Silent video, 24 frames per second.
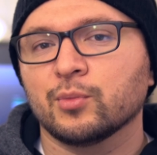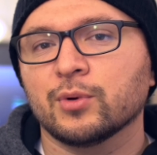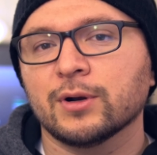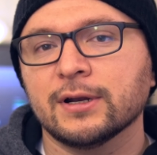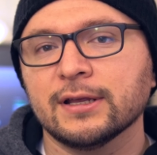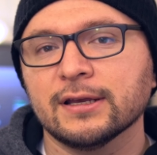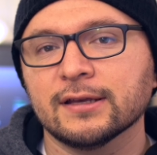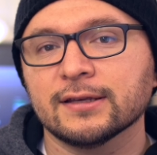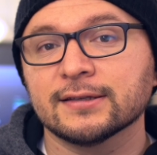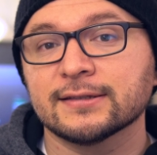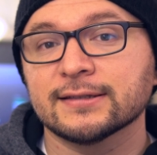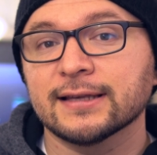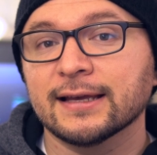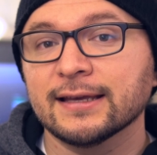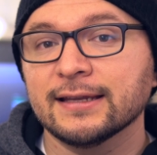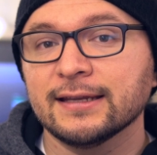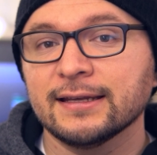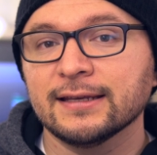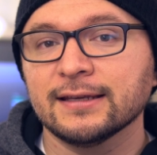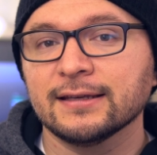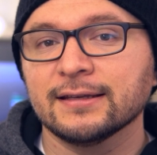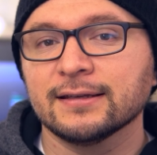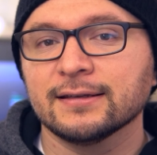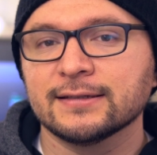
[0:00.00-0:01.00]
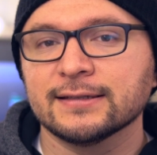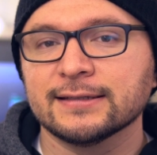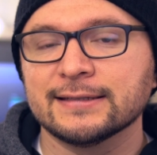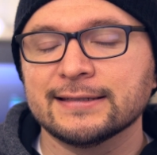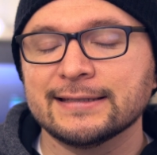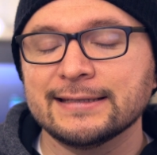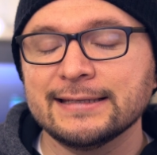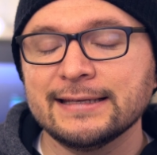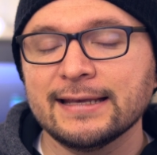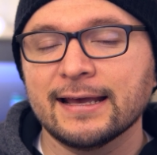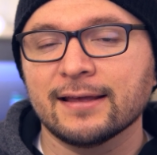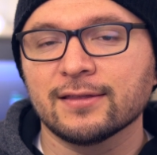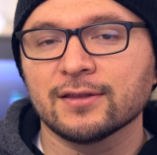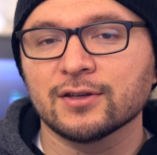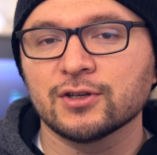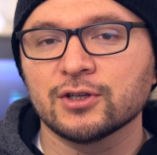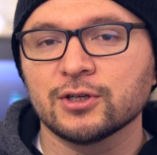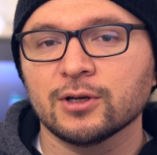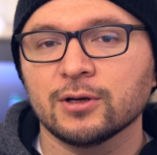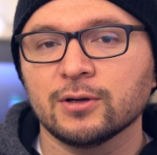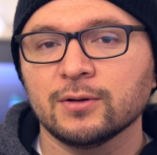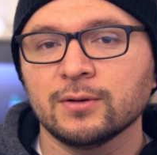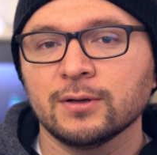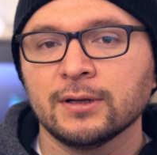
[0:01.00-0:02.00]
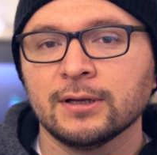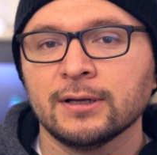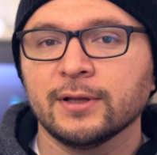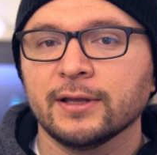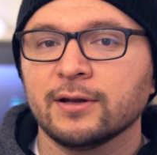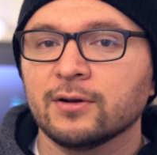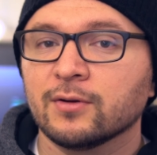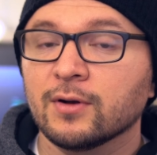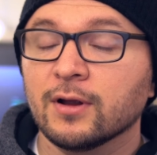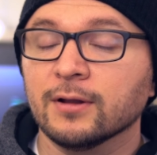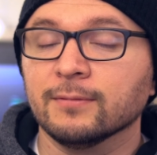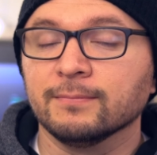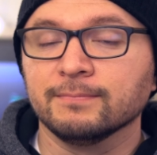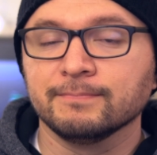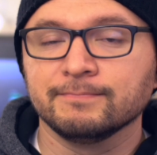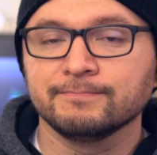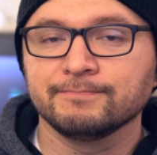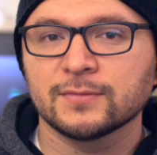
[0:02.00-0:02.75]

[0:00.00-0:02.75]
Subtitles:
pretty exciting to see at the show later on.